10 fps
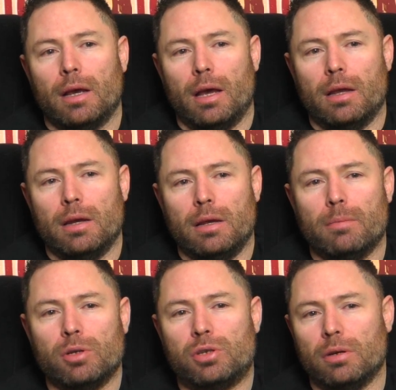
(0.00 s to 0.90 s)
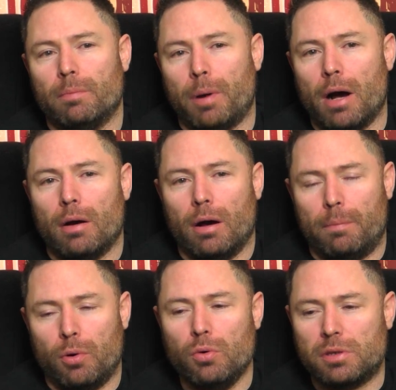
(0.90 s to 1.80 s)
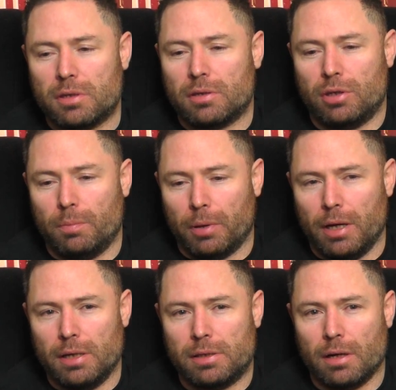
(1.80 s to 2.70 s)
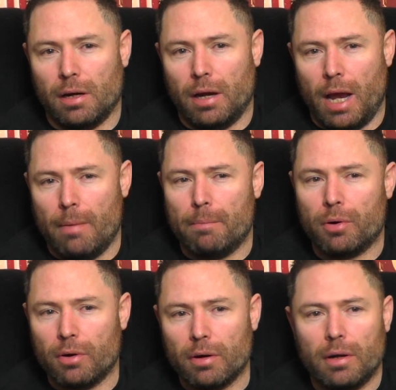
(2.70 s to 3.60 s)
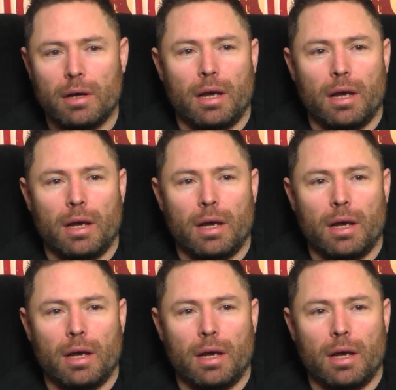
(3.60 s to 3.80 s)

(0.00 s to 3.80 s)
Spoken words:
and Imogen Poots, she plays Amber,